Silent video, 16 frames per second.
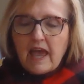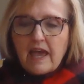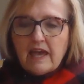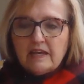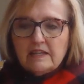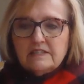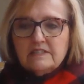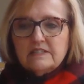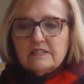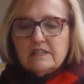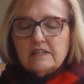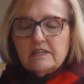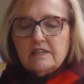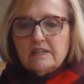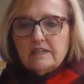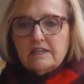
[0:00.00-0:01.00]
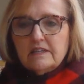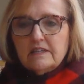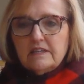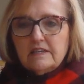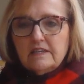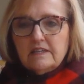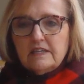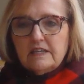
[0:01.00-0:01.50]
And
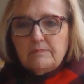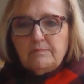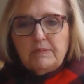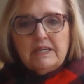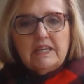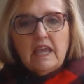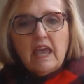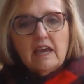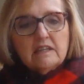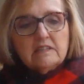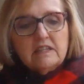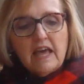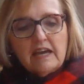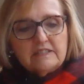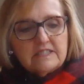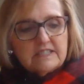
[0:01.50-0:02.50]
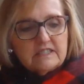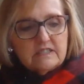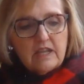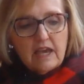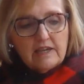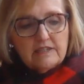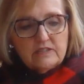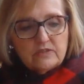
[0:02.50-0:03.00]
it began last
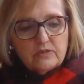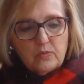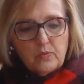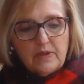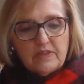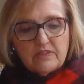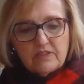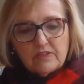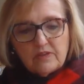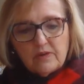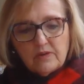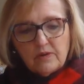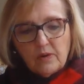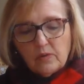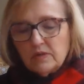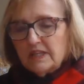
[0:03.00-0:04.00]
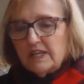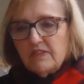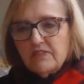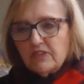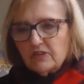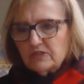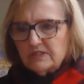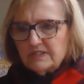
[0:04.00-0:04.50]
night with Holy
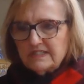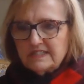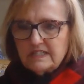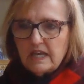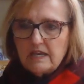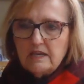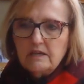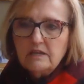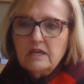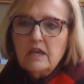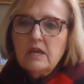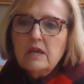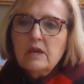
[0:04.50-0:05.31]
Thursday,